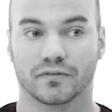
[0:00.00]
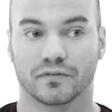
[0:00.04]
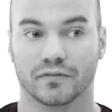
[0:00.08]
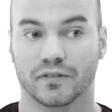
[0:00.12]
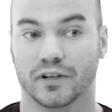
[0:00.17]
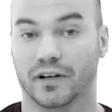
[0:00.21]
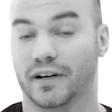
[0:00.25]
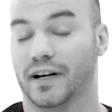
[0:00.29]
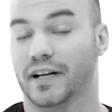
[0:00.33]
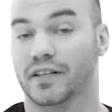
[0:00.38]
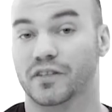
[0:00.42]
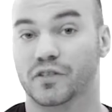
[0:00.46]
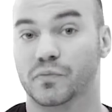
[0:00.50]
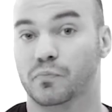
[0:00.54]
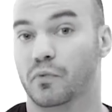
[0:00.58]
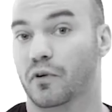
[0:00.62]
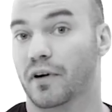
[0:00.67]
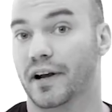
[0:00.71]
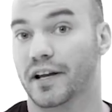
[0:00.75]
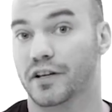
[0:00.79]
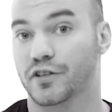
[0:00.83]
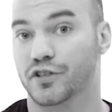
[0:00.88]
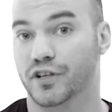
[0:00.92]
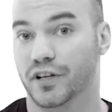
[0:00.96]
you're an
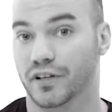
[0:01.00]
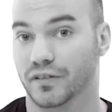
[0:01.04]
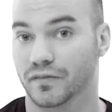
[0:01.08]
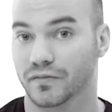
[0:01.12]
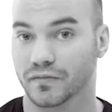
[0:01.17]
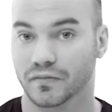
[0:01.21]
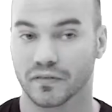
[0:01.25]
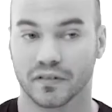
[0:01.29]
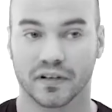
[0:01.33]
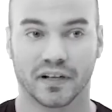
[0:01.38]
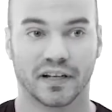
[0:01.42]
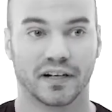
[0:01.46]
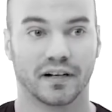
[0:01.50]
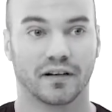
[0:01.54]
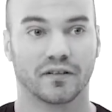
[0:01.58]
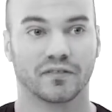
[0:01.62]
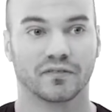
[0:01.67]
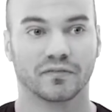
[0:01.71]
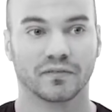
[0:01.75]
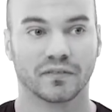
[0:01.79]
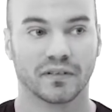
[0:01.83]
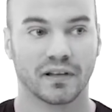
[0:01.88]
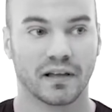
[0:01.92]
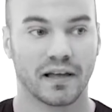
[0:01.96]
inspiration.
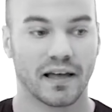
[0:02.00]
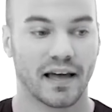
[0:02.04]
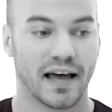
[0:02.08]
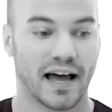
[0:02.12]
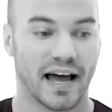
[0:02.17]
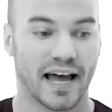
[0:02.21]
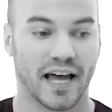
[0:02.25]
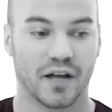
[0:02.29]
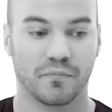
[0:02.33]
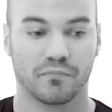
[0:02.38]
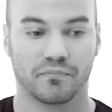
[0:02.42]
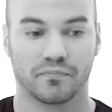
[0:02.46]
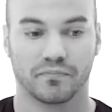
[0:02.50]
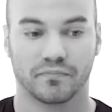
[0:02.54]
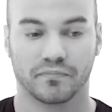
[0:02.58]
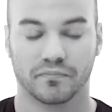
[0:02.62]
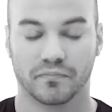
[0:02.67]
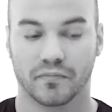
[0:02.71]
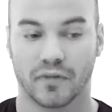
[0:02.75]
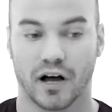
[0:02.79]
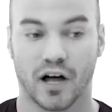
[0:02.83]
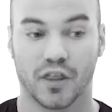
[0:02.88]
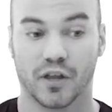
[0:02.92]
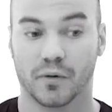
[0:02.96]
I had
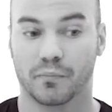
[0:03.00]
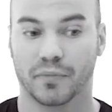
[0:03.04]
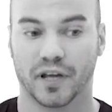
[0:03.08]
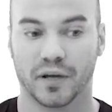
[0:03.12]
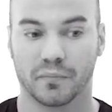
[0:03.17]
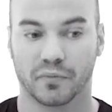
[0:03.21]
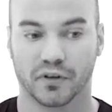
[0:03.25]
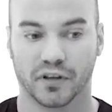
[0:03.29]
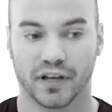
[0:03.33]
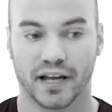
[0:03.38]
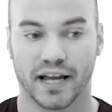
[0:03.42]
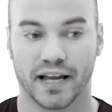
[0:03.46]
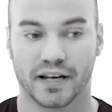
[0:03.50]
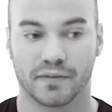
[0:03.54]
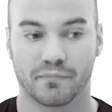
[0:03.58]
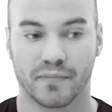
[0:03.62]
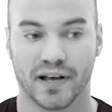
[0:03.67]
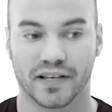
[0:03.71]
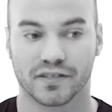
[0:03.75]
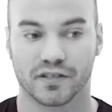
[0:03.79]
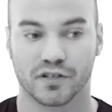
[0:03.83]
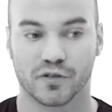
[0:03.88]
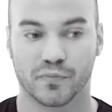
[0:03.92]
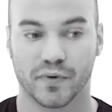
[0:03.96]
other people that had
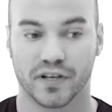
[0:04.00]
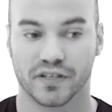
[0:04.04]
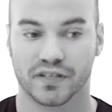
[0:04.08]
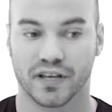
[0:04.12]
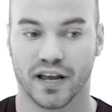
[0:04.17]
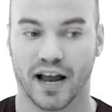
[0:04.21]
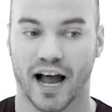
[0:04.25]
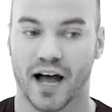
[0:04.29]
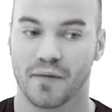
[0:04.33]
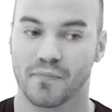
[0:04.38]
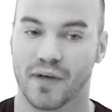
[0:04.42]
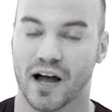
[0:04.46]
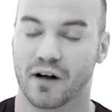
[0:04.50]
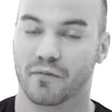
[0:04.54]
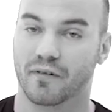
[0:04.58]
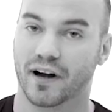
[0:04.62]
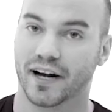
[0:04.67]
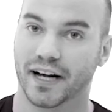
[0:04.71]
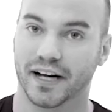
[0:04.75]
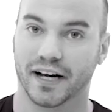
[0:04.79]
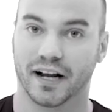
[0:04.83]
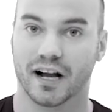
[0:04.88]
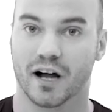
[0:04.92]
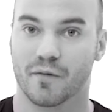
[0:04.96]
messaged me saying, I'm not
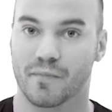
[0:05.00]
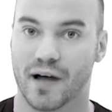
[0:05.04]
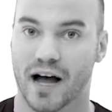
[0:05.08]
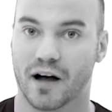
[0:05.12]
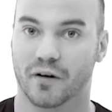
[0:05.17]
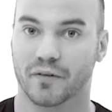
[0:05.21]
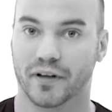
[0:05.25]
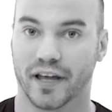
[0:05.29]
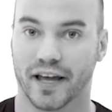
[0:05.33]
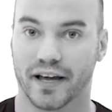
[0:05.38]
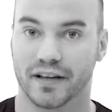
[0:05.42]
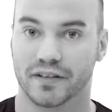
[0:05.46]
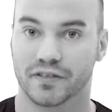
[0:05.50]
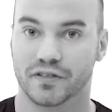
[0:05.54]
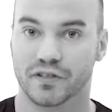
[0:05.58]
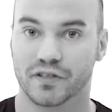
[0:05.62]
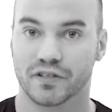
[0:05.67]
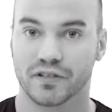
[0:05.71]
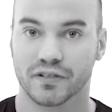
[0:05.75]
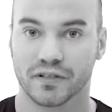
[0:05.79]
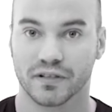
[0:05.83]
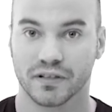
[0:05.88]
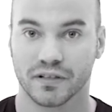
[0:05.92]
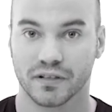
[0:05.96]
ready to come out
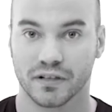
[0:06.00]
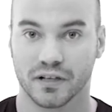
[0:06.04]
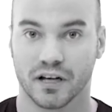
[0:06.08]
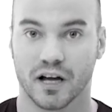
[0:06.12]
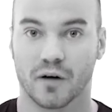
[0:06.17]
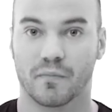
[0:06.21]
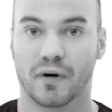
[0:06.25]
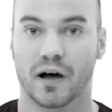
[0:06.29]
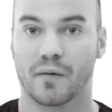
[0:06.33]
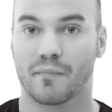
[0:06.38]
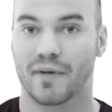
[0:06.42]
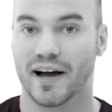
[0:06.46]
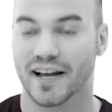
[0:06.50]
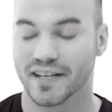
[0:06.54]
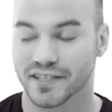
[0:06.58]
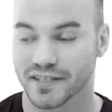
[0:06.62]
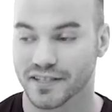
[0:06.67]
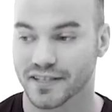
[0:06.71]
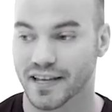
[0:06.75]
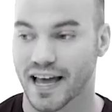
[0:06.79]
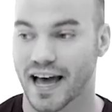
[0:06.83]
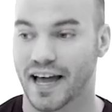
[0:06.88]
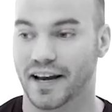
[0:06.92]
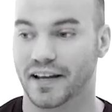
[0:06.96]
yet about my
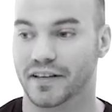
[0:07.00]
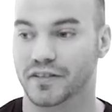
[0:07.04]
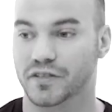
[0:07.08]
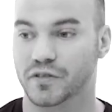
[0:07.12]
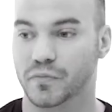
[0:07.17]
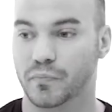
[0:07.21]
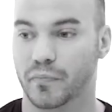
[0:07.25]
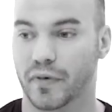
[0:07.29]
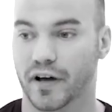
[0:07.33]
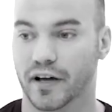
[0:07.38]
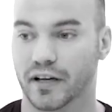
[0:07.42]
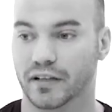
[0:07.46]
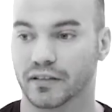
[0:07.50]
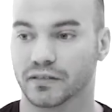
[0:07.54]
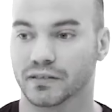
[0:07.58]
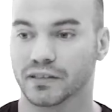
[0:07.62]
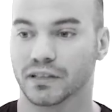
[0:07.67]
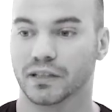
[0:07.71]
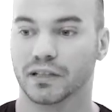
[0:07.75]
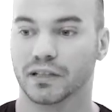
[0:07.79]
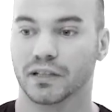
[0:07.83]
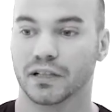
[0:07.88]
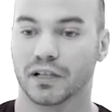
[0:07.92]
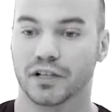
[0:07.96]
status, but
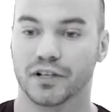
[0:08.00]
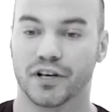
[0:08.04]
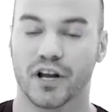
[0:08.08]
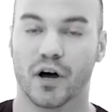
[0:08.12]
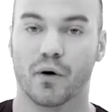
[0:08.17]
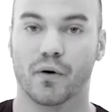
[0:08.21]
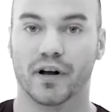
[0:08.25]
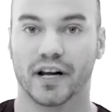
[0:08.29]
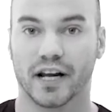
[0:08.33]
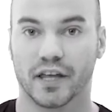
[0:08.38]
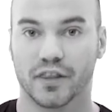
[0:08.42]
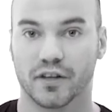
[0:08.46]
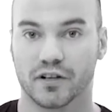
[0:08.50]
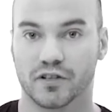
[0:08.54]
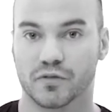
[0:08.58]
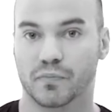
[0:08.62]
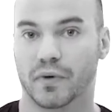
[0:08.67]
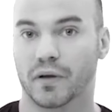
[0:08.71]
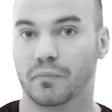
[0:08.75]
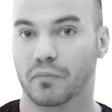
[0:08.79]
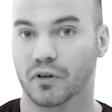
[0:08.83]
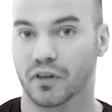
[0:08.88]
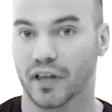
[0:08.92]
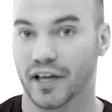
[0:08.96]
knowing that there's
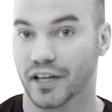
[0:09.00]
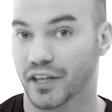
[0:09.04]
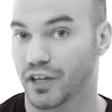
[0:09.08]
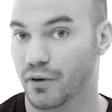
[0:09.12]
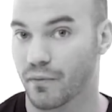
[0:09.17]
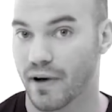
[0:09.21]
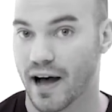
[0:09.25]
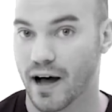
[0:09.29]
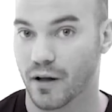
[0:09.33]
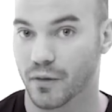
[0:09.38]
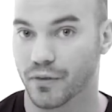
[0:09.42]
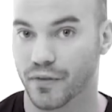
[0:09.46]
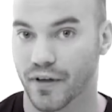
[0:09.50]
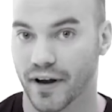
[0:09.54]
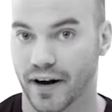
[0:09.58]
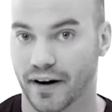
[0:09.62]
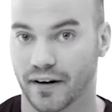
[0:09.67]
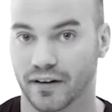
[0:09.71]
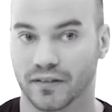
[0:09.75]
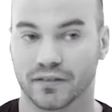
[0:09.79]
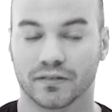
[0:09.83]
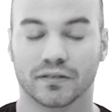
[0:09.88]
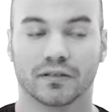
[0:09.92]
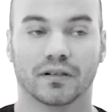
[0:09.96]
people like you out
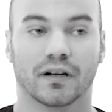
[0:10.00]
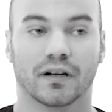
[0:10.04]
there,